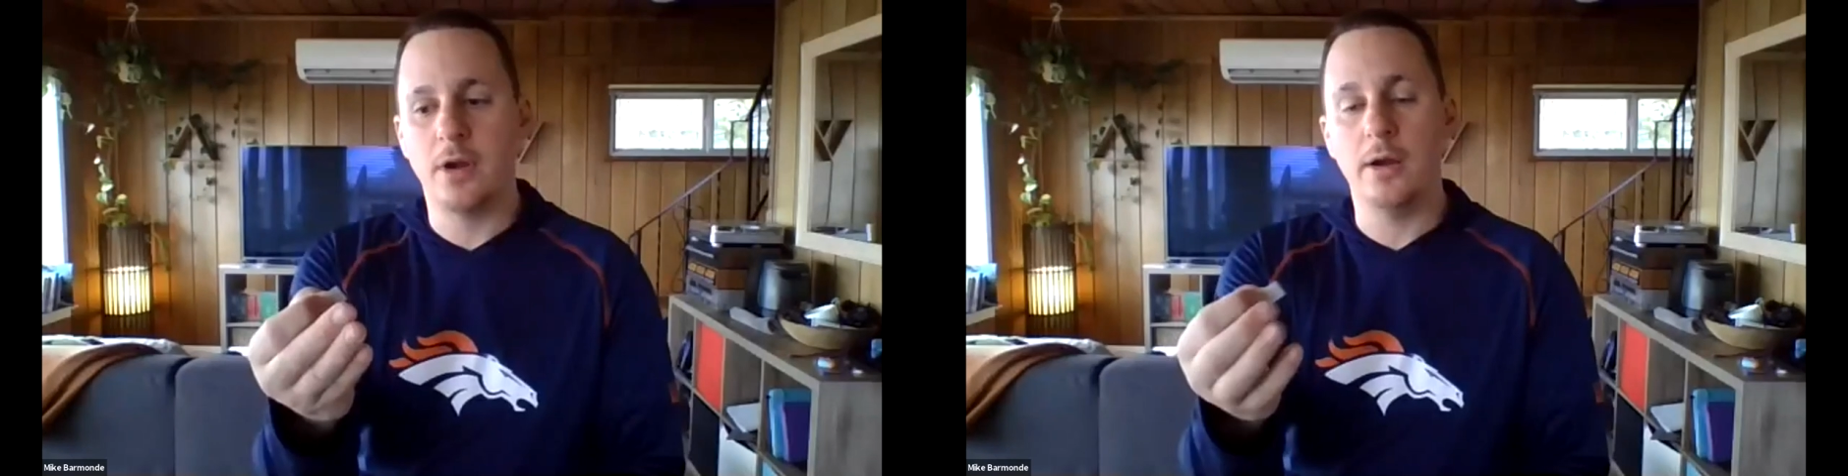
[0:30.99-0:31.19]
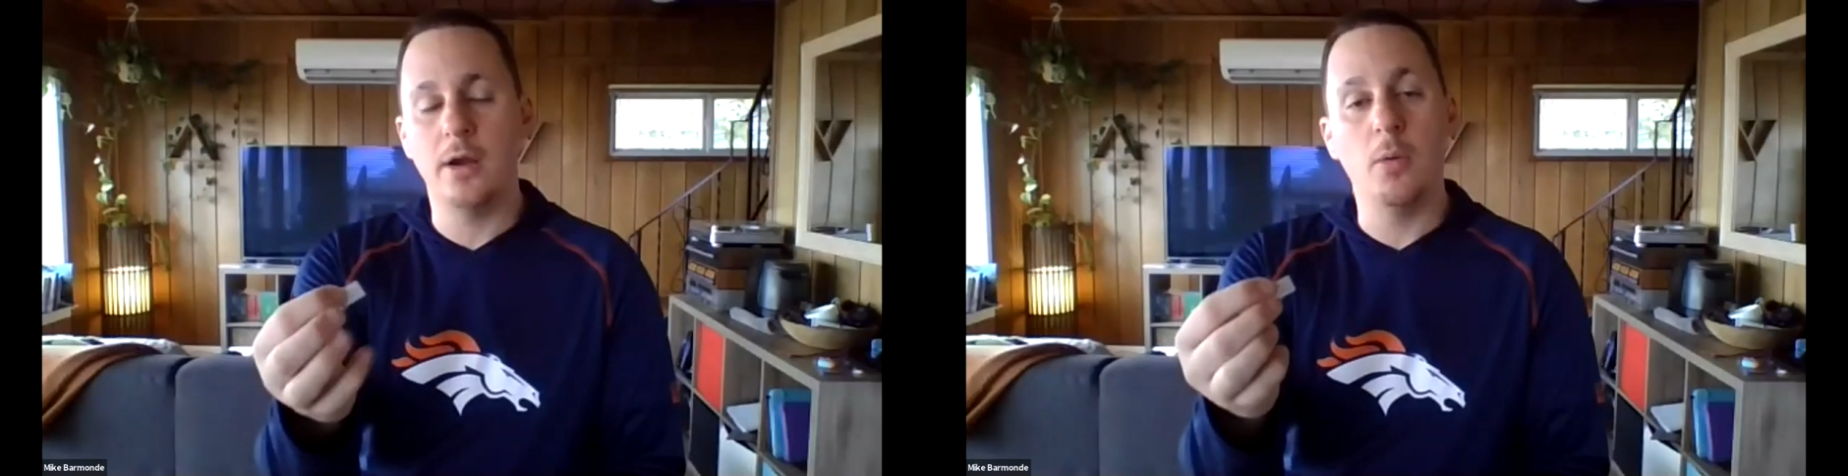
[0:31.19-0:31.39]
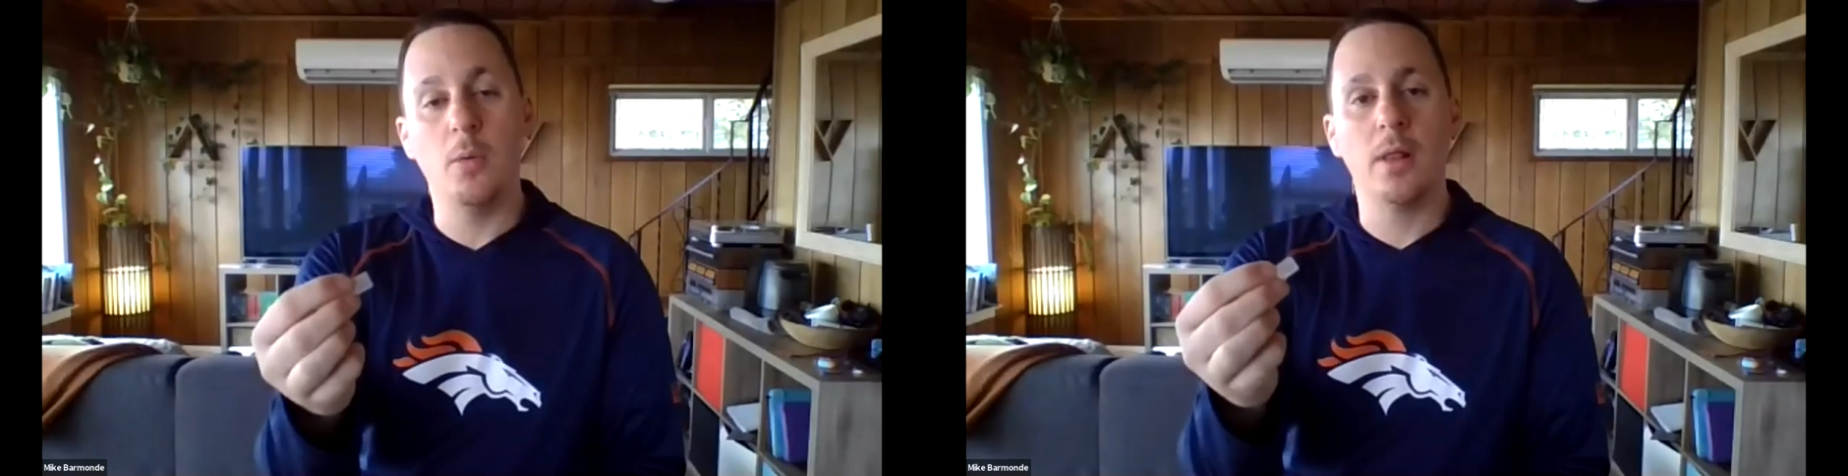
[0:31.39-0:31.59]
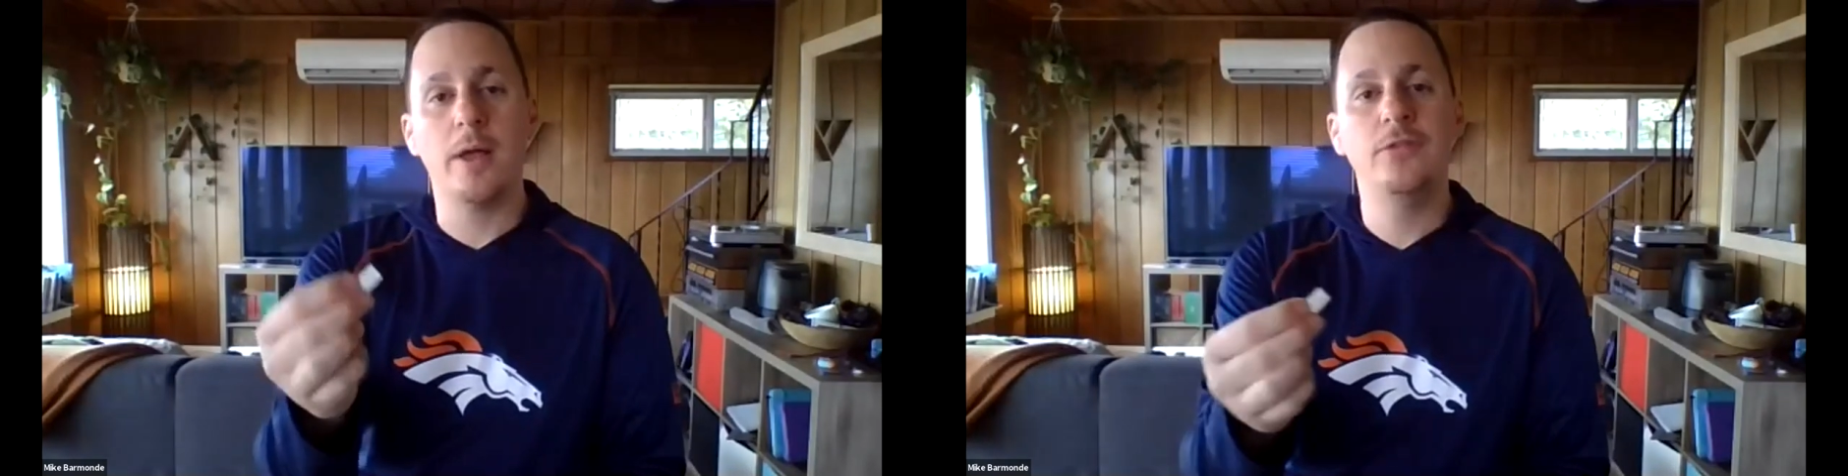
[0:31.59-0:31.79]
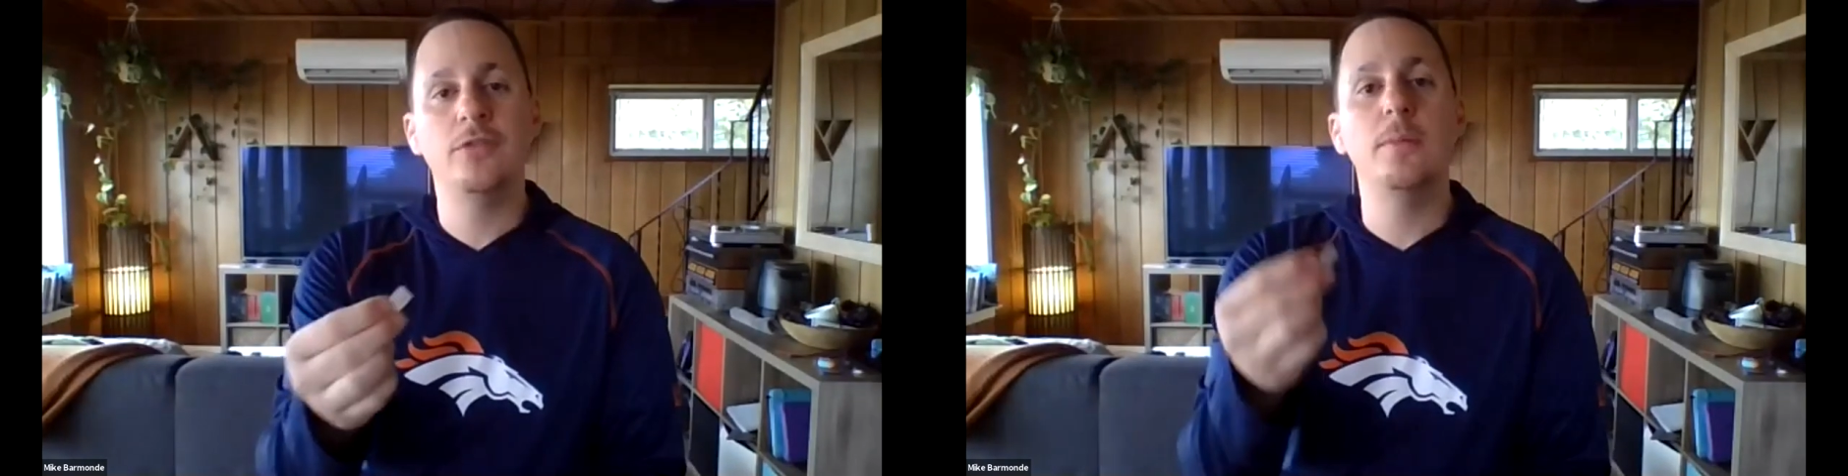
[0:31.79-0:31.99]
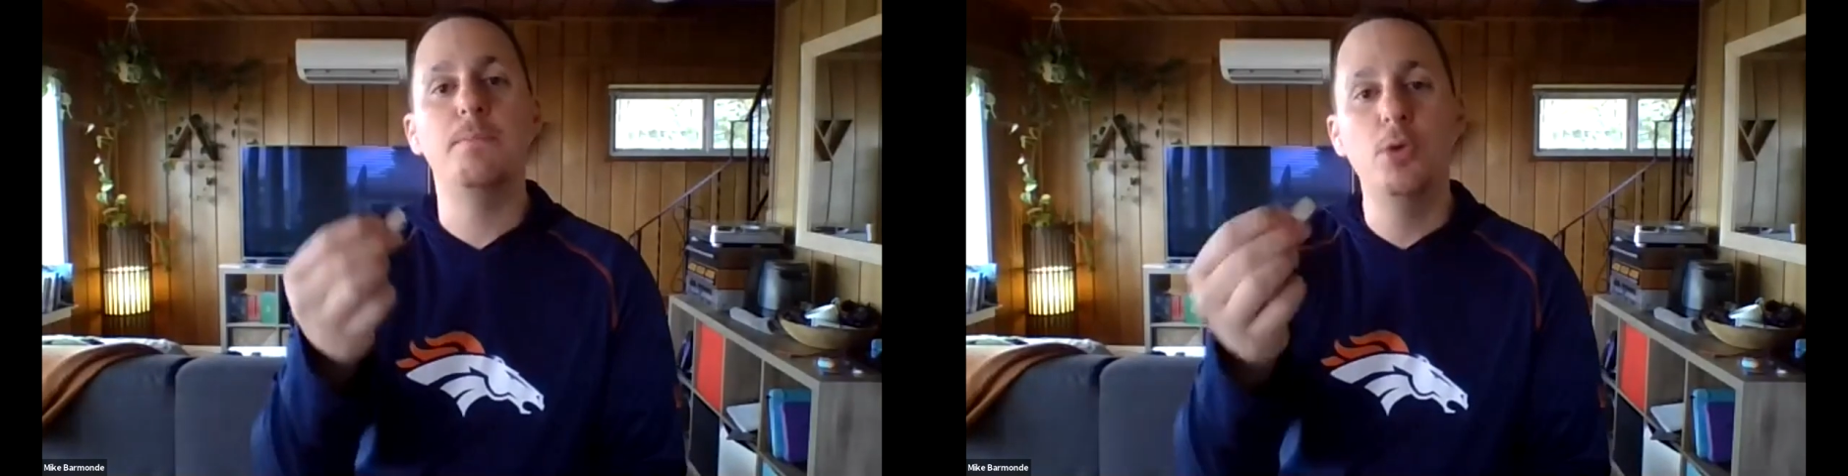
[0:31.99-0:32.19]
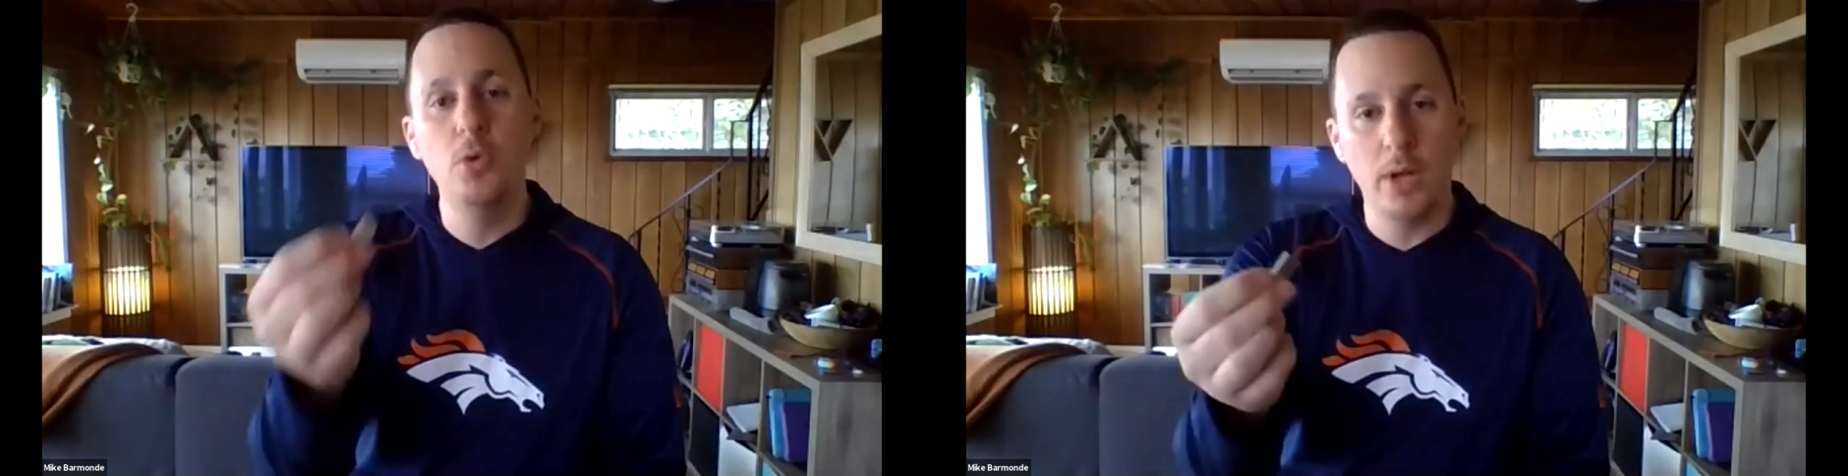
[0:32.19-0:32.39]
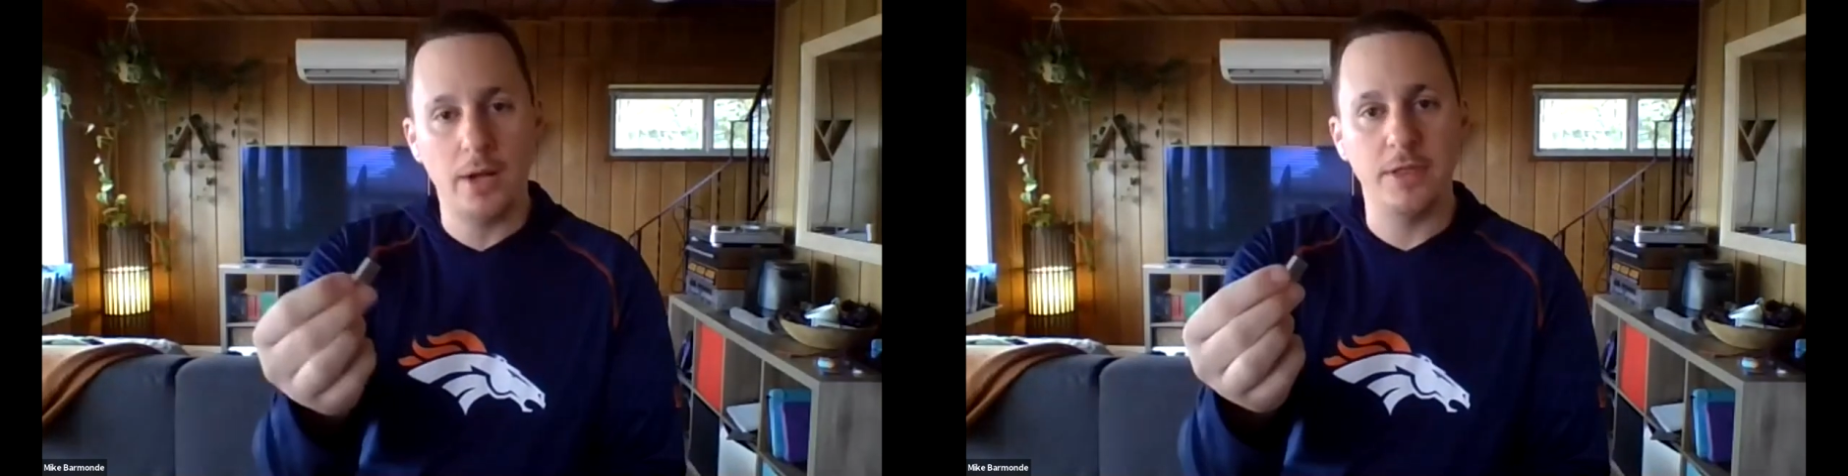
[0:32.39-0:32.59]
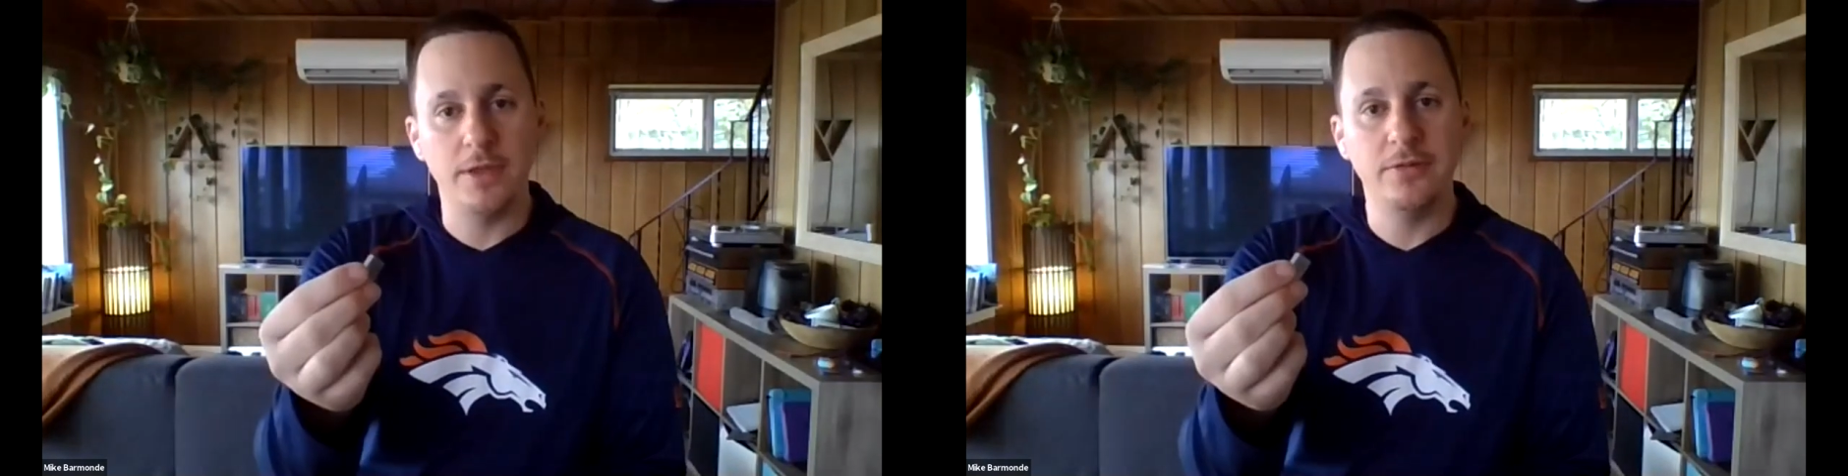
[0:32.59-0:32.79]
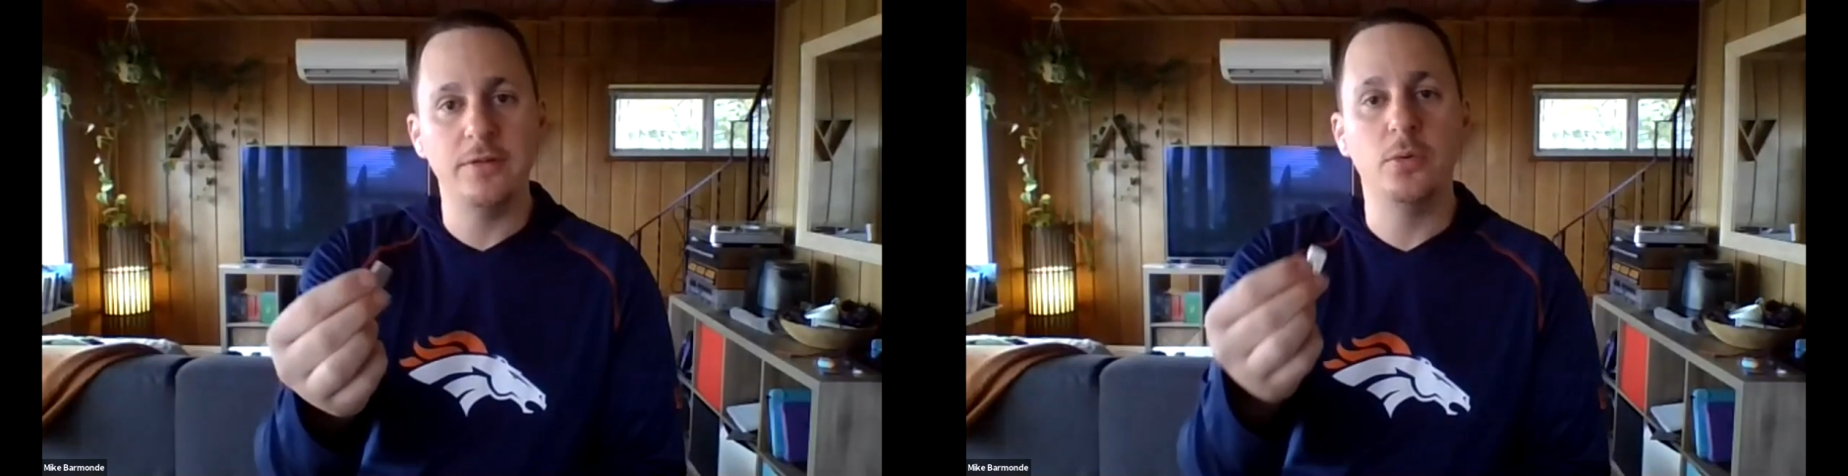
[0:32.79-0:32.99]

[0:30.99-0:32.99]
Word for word: scenario where it allows you to boot off this